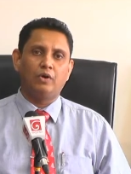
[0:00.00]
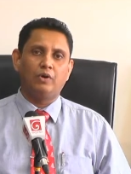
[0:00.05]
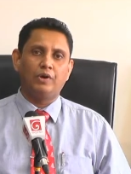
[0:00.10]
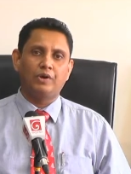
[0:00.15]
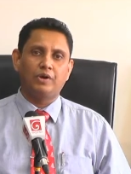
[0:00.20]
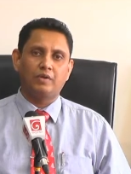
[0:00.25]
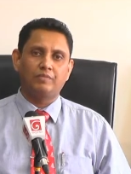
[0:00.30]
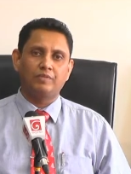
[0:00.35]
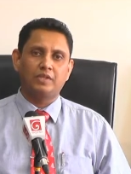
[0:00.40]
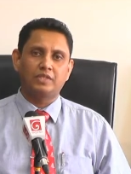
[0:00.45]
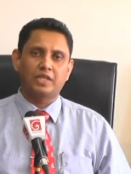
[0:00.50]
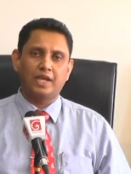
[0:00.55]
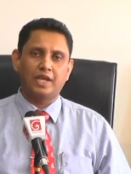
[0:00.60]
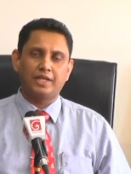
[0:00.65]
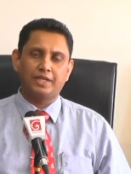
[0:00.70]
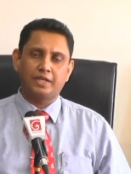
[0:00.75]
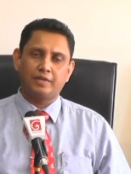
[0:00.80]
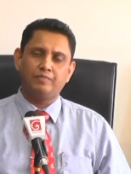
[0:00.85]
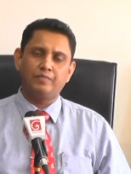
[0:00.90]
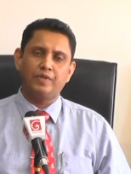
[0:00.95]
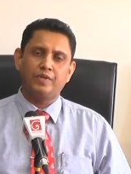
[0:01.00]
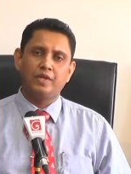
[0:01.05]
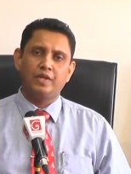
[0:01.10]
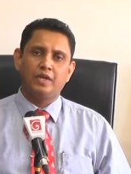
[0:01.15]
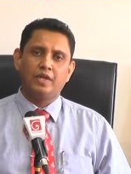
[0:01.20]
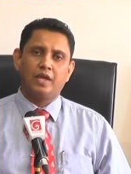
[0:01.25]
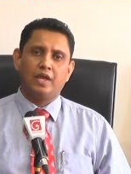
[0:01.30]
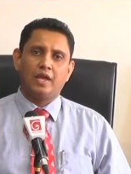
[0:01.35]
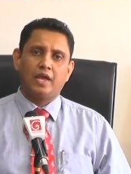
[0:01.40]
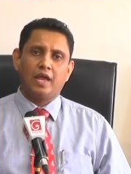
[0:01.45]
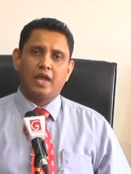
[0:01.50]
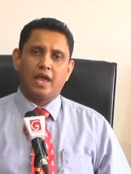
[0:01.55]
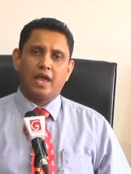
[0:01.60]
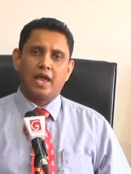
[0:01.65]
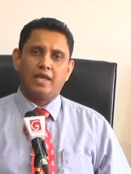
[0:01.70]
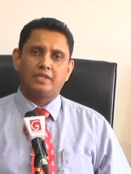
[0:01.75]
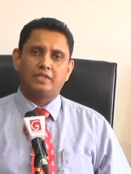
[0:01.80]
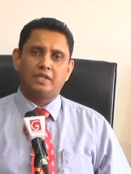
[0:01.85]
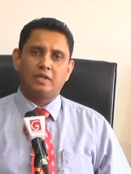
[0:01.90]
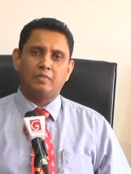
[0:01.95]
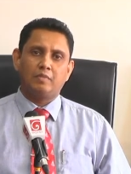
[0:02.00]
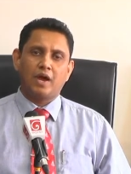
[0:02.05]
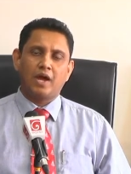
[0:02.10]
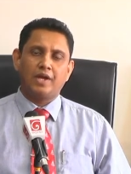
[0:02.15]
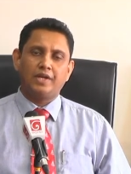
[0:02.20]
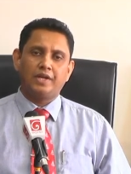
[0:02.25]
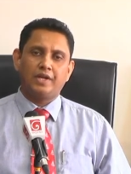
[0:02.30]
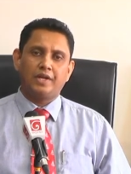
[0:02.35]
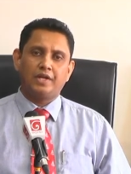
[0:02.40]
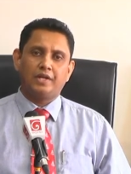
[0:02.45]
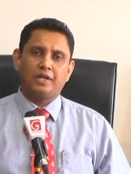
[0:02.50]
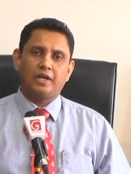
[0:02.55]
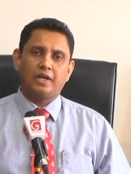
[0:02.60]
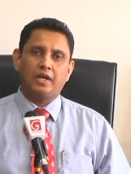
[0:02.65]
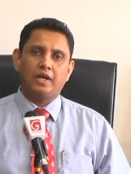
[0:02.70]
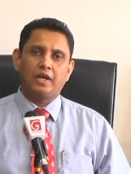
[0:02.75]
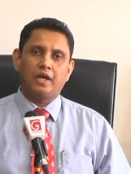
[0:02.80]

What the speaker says: owner of the SITEM, has demanded